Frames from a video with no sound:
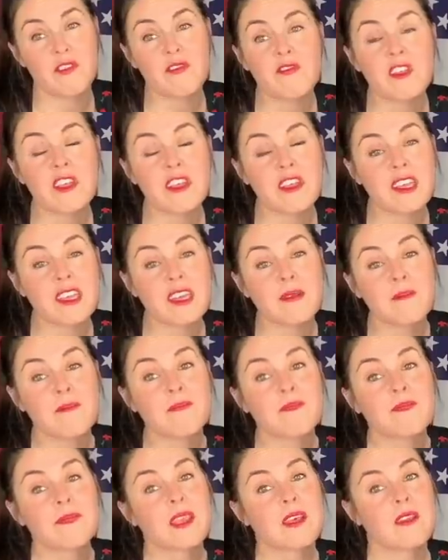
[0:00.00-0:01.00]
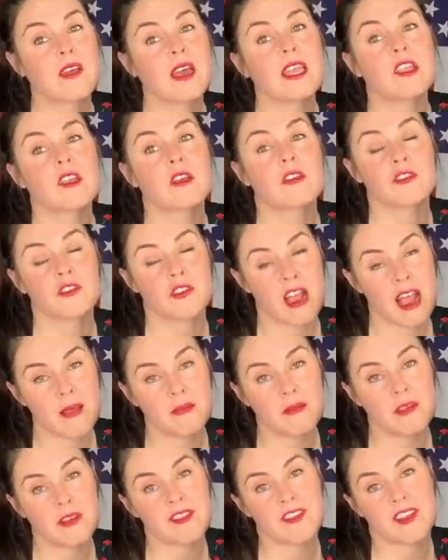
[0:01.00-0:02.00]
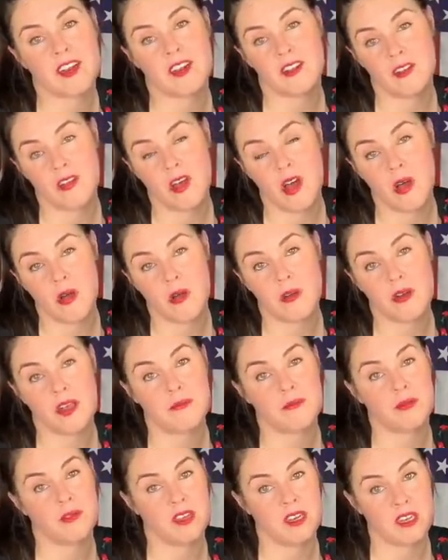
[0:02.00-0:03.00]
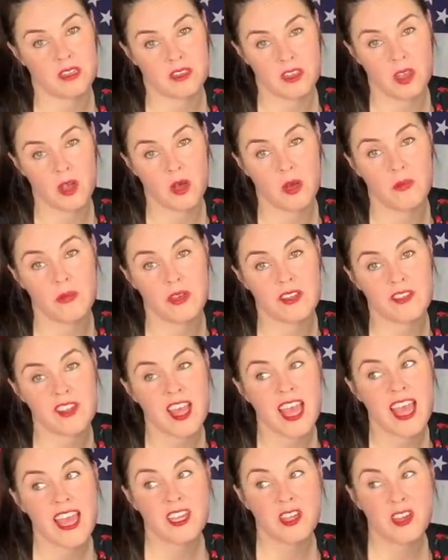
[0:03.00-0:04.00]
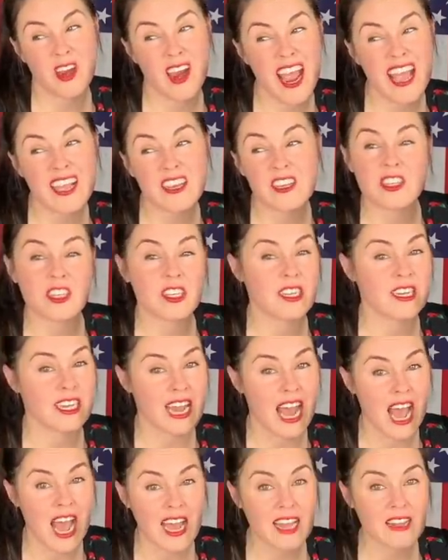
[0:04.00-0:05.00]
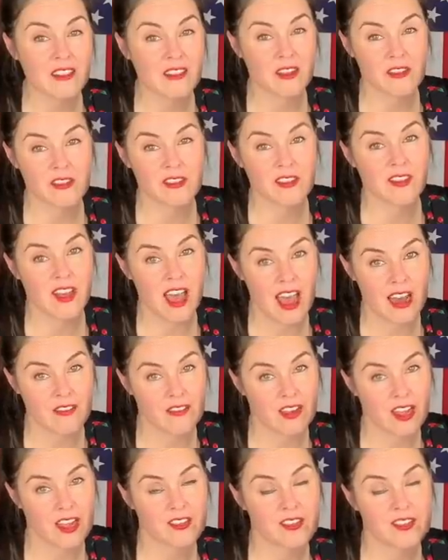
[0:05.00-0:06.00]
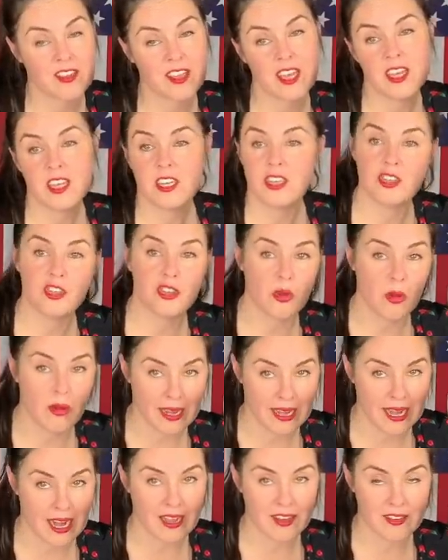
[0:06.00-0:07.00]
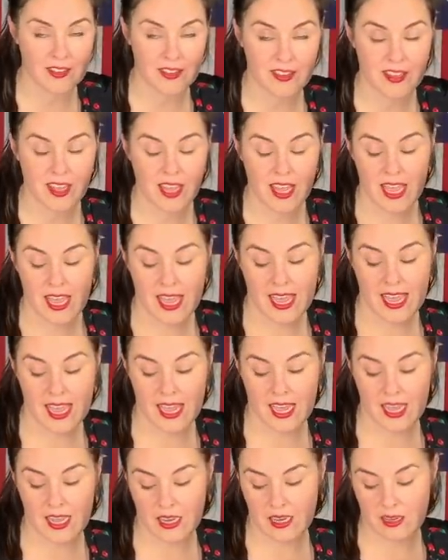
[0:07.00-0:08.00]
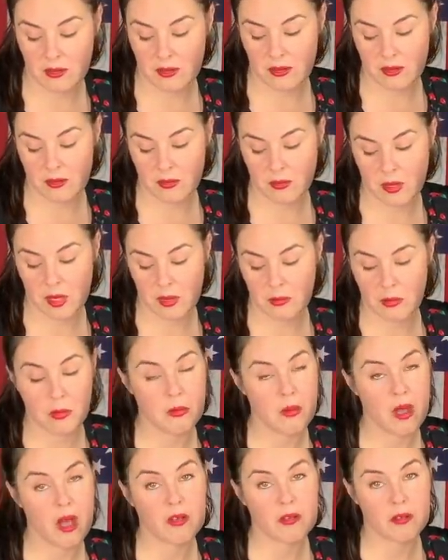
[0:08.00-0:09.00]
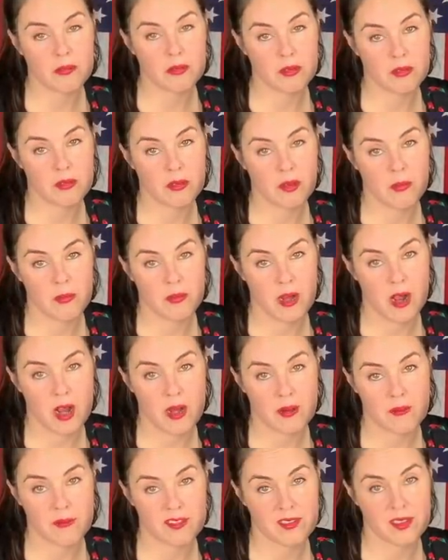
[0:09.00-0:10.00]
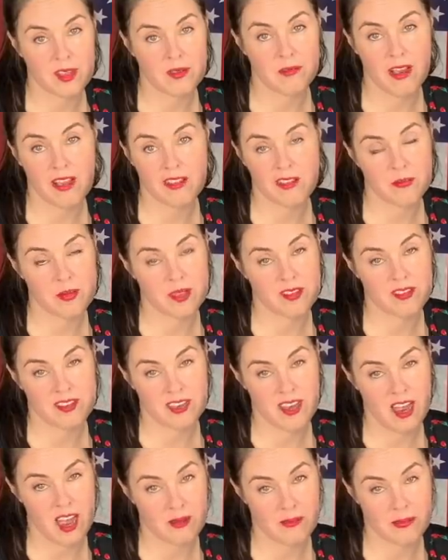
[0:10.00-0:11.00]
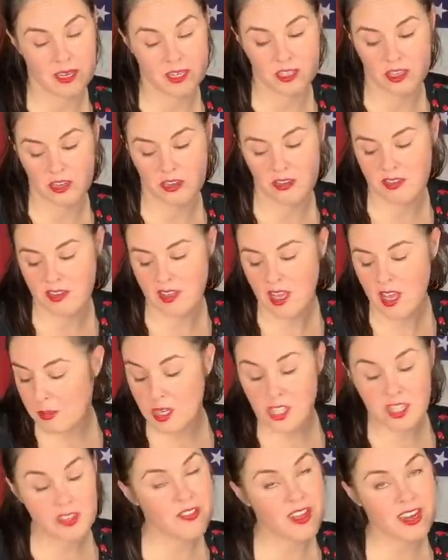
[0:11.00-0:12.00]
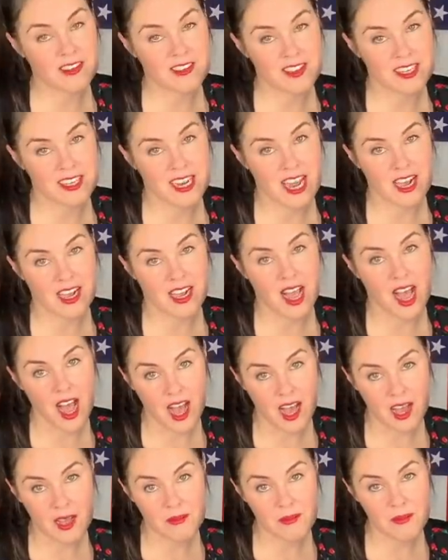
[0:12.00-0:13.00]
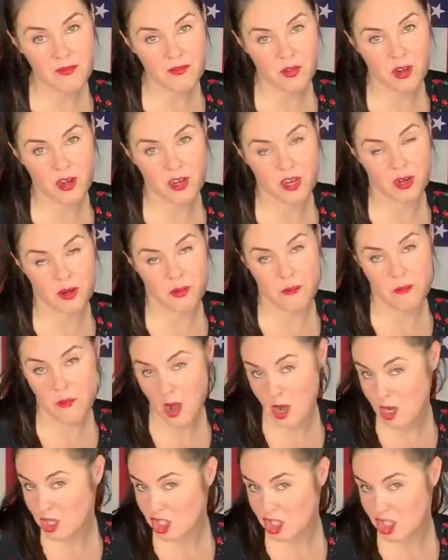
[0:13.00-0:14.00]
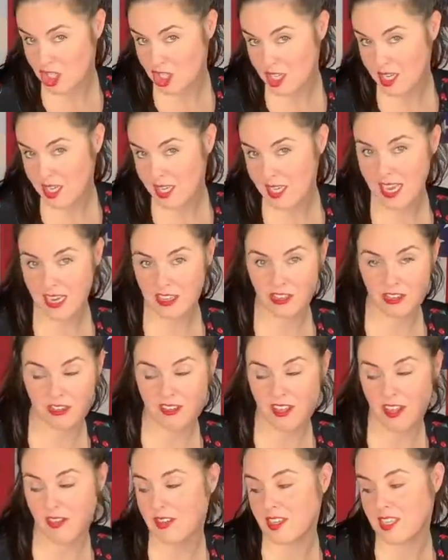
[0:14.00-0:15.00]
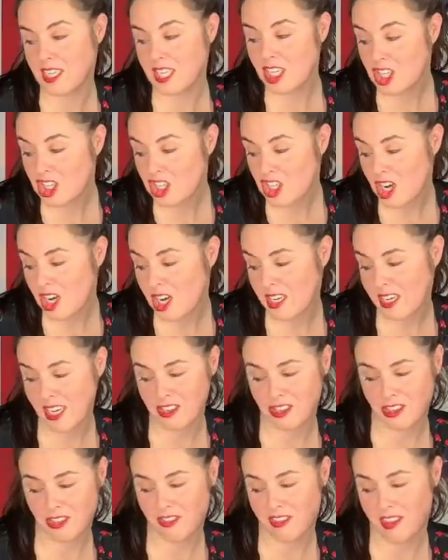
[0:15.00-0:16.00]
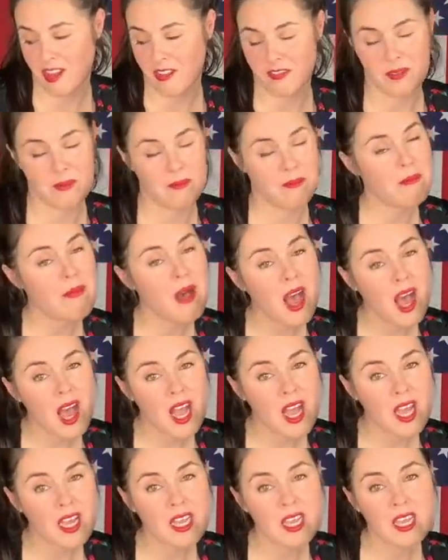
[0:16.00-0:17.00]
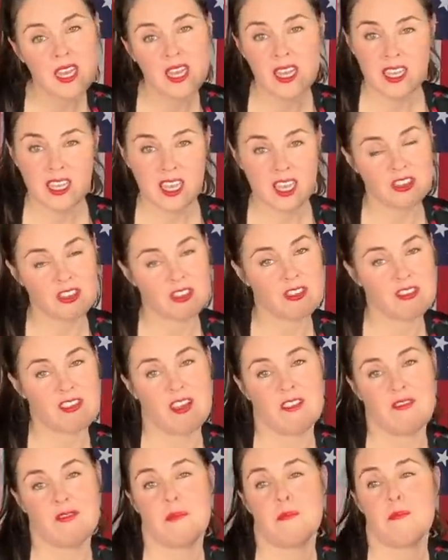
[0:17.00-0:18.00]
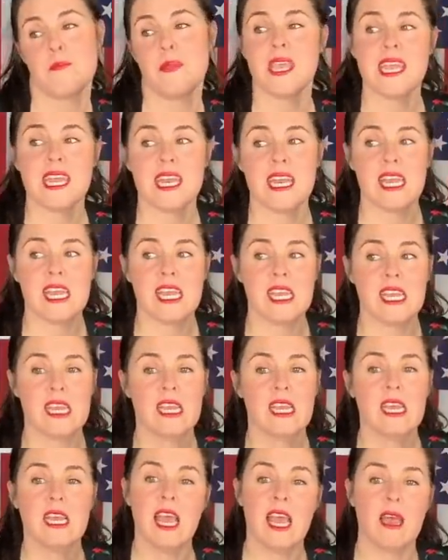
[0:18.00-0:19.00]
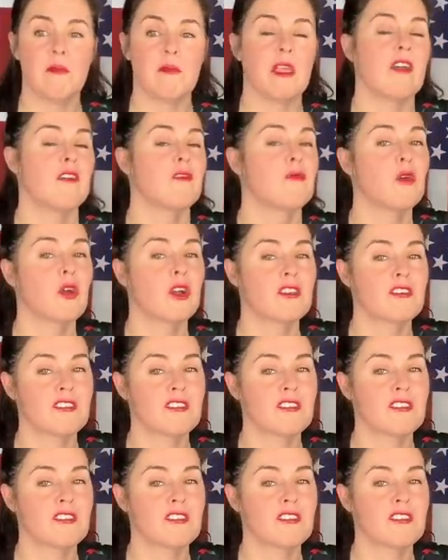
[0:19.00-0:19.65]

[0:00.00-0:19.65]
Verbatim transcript: you're feeling like you're tribeless and alone and politically homeless. You're actually not. There's a lot of us. Join us and we will welcome you with open arms and recipes and dog pictures. BridgetPhetasy.com for your merch. Get yourself a t shirt, get yourself a mug, get yourself a beanie, and we have more